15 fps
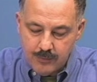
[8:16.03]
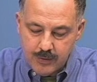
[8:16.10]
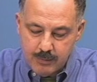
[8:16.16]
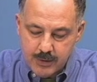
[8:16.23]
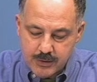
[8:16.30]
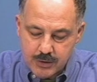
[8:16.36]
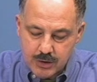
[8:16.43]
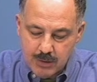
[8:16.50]
The
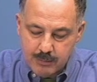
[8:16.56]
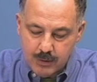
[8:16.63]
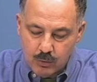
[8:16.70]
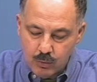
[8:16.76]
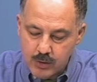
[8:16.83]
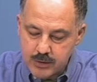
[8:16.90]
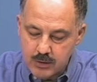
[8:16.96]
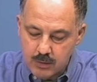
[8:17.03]
Mississippi
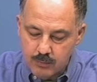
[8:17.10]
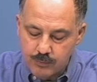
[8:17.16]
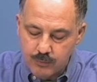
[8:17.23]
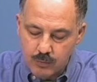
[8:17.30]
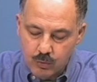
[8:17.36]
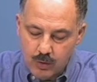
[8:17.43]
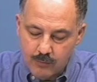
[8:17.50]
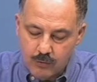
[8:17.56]

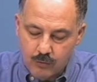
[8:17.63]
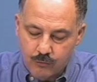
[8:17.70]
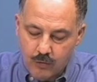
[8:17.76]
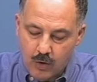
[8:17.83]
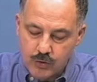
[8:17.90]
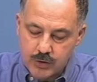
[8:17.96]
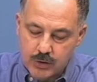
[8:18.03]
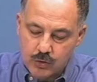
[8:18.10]
River
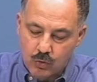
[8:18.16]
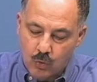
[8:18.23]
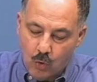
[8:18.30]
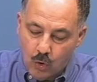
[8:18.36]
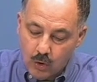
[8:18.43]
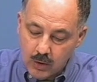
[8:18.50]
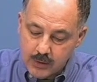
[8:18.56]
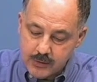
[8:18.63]
froze at New
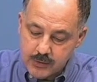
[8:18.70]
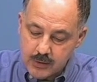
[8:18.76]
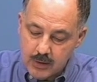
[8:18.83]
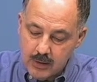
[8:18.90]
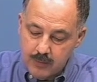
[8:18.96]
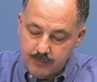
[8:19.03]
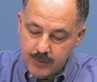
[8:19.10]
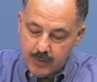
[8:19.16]
Orleans,
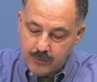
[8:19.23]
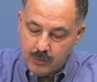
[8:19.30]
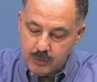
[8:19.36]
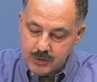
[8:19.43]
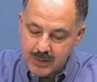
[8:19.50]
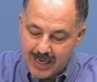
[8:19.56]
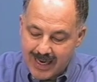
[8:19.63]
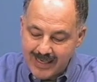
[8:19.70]
and there
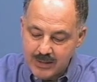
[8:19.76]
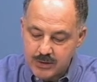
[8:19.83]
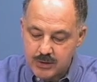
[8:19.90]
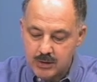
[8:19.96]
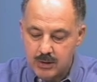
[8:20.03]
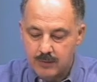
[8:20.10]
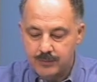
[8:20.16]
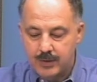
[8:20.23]
was
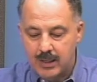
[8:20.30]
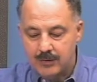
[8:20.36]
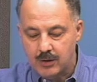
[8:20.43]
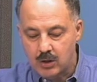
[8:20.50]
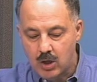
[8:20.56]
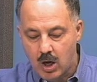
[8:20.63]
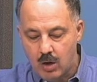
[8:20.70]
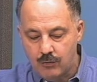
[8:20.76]
ice in
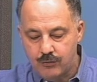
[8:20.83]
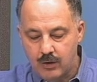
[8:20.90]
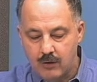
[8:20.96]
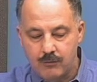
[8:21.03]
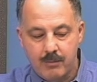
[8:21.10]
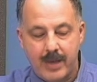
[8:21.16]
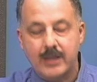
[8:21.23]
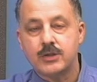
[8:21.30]
the Gulf
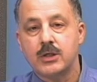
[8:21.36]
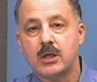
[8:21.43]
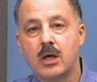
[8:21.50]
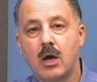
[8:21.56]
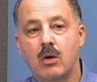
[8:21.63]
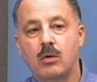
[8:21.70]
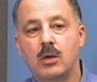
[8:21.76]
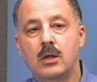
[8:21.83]
of
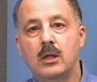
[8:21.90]
Mexico.